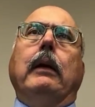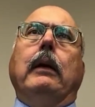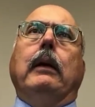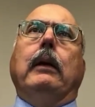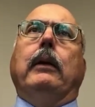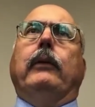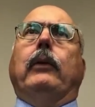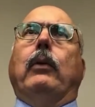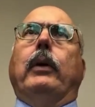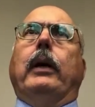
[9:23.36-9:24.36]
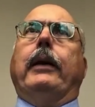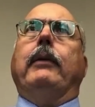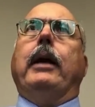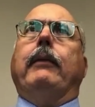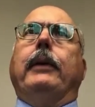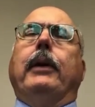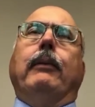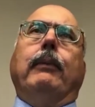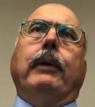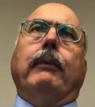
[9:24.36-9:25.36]
Yeah. So I don't have. You know,
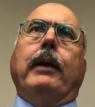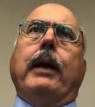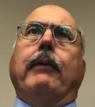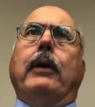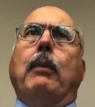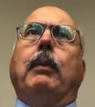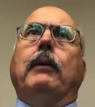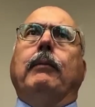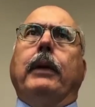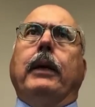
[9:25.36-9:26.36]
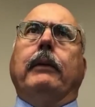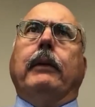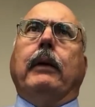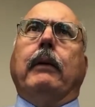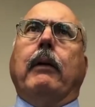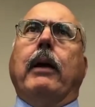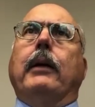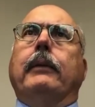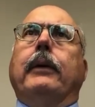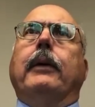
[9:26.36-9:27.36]
we we have a couple of them that uh, are
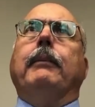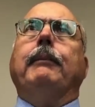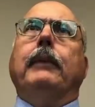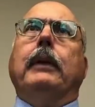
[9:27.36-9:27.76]
out there,